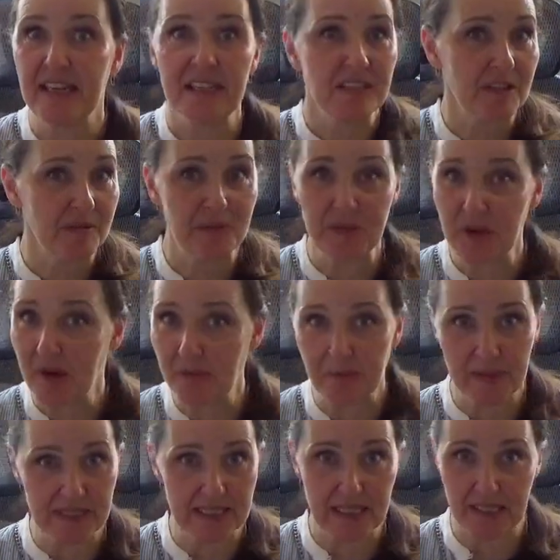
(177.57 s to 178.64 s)
So don't
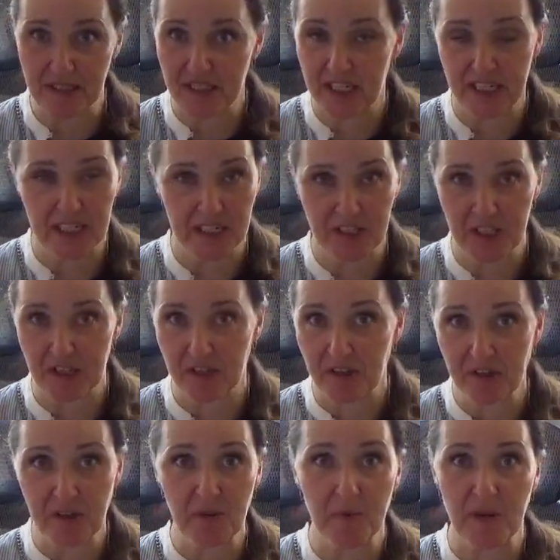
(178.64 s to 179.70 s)
miss lunch detention.
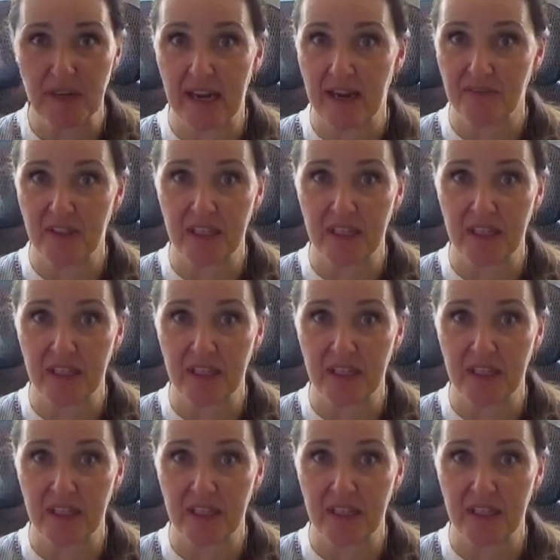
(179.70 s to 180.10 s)
You don't want to have